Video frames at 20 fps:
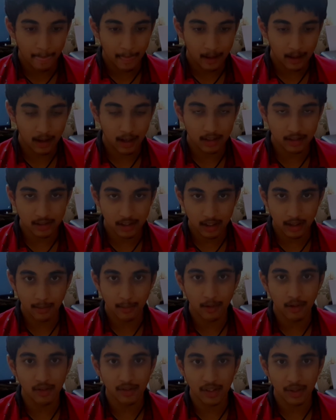Godzilla
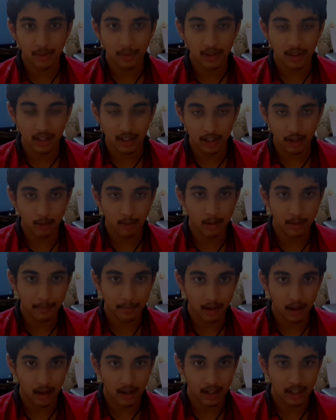movie with a human
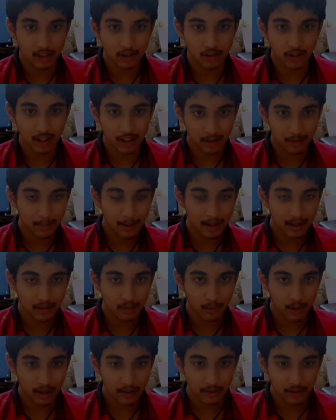plot. He's trying to make
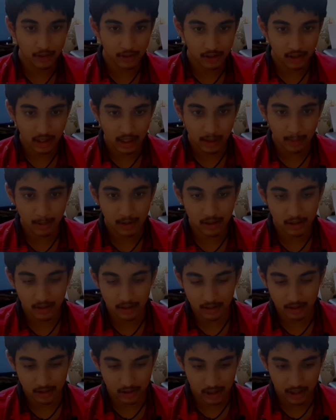one of those
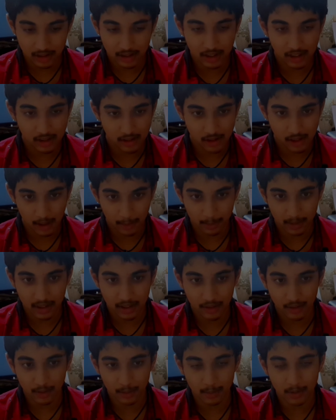cheesy
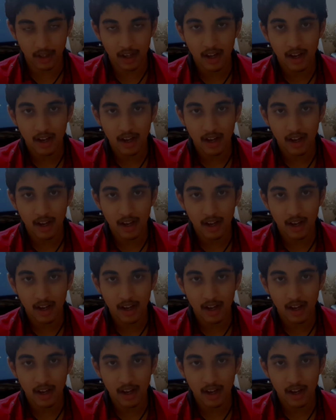Japanese films,